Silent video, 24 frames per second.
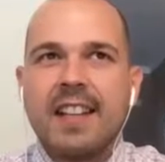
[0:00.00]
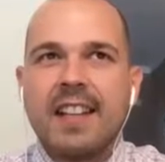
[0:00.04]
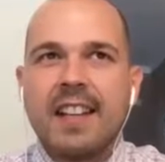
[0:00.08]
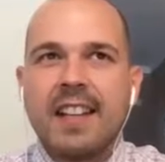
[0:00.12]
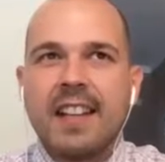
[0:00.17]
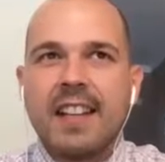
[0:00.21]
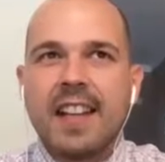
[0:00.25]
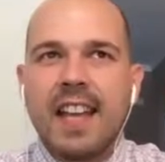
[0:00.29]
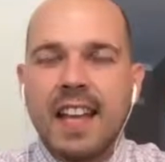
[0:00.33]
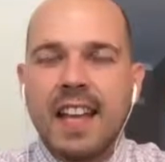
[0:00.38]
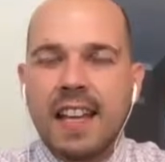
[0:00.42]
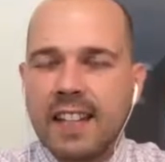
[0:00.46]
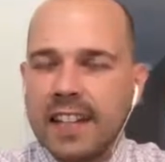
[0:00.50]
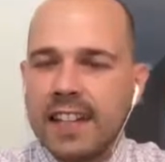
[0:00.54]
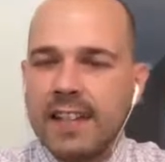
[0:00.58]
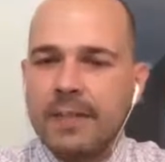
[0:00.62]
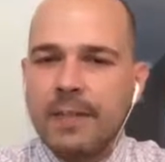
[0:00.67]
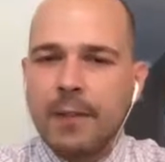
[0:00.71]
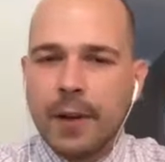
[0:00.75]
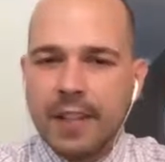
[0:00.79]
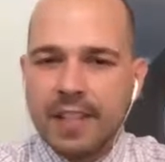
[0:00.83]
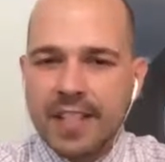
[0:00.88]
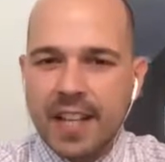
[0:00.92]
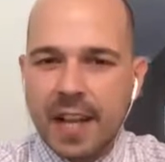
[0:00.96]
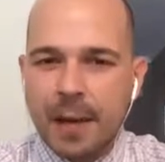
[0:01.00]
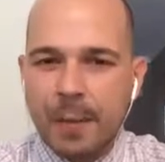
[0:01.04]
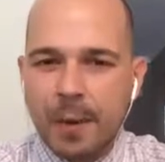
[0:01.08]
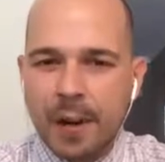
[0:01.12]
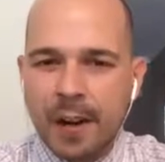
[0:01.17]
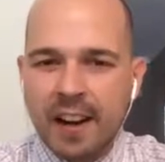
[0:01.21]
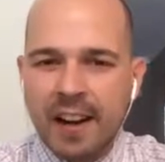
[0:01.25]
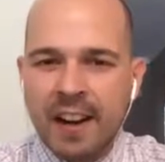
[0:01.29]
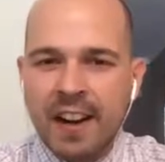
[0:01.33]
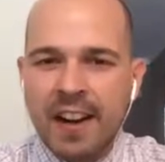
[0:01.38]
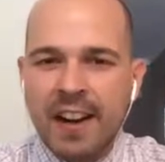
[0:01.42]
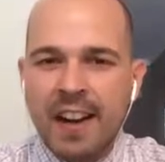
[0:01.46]
Italy for a
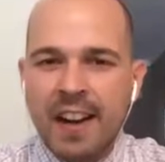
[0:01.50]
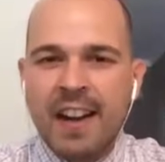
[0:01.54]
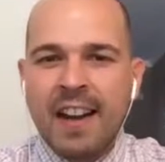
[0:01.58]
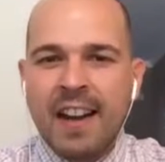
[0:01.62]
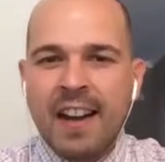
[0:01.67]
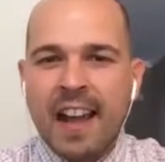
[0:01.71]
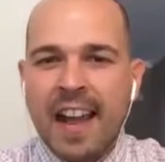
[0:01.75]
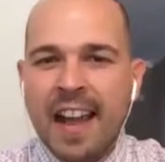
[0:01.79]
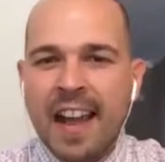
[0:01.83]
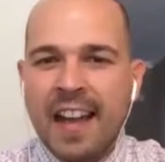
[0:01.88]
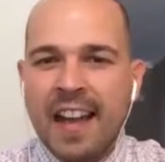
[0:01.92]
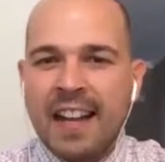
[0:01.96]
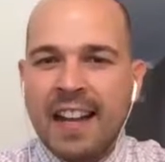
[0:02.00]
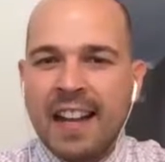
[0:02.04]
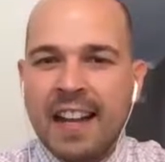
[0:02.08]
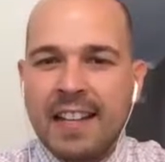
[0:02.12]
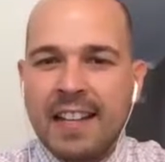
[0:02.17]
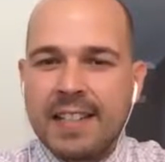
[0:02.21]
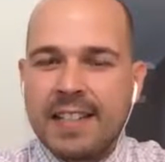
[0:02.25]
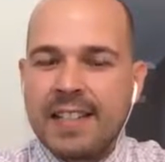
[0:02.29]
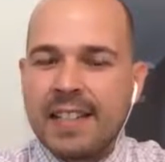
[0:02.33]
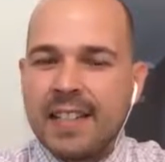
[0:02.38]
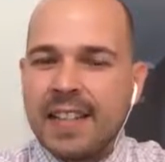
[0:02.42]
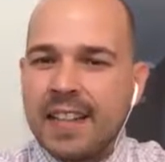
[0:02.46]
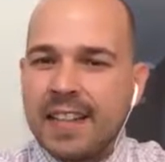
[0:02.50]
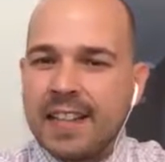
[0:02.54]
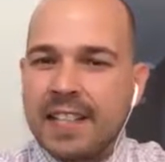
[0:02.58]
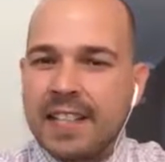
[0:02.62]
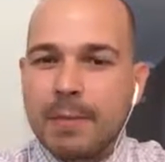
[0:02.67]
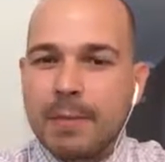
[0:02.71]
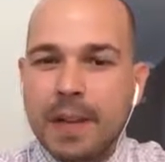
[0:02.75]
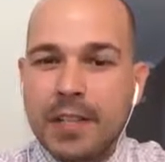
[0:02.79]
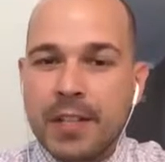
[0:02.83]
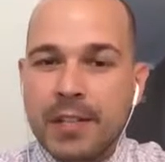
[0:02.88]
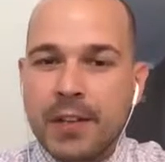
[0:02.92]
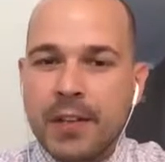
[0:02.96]
summer, and I did a
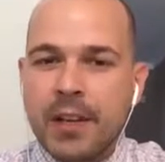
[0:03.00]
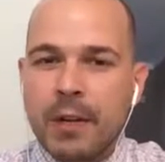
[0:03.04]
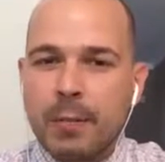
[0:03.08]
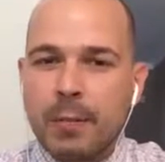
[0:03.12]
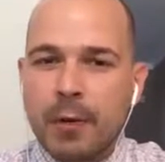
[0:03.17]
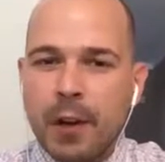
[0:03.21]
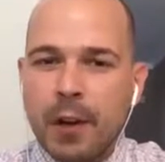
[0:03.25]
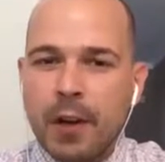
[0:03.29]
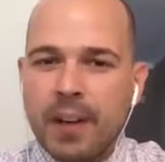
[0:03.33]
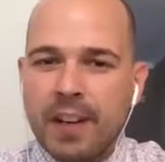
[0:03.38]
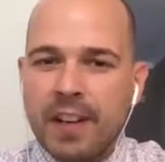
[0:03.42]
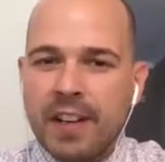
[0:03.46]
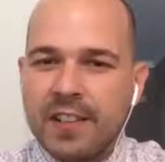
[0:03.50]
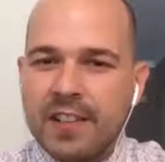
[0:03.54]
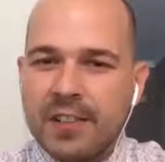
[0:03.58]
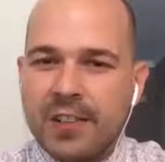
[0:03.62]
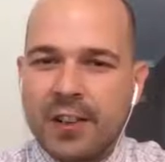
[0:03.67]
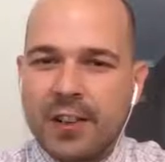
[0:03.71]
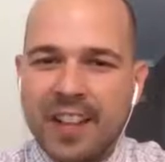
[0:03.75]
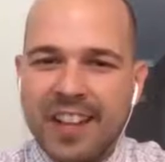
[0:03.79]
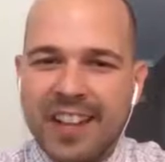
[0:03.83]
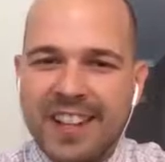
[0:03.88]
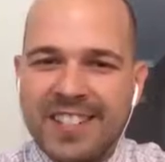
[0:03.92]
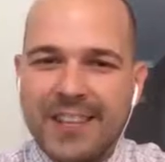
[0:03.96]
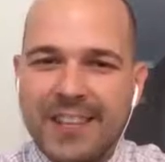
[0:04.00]
semester abroad in Australia.